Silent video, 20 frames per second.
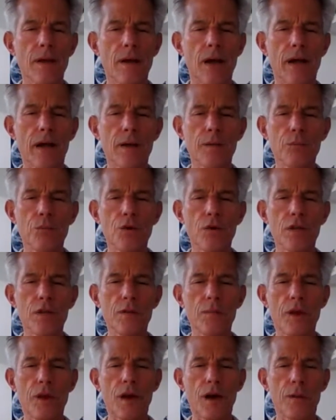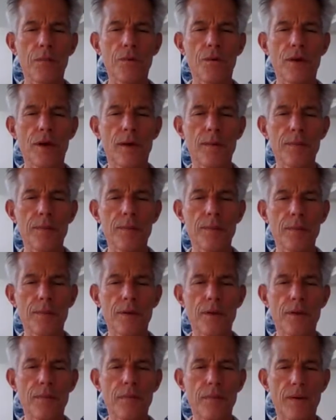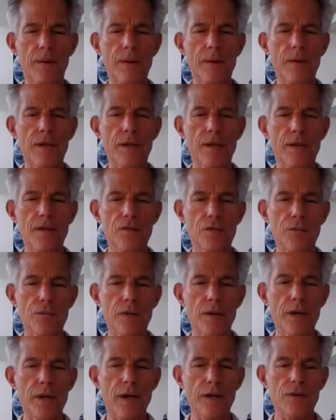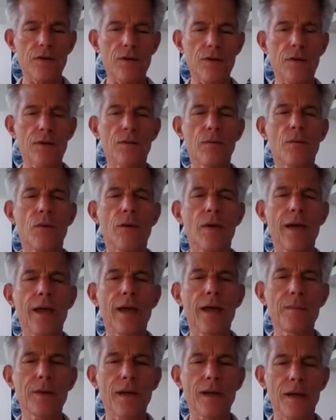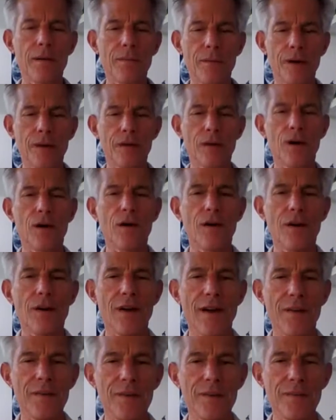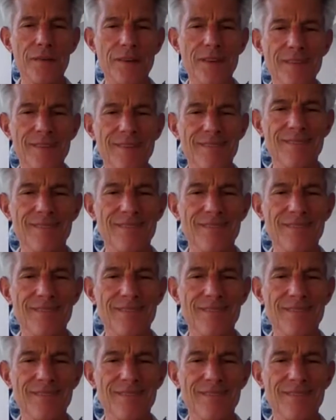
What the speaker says: I can point to my upper abdomen, but my hands will be actually aiming at my lower abdomen.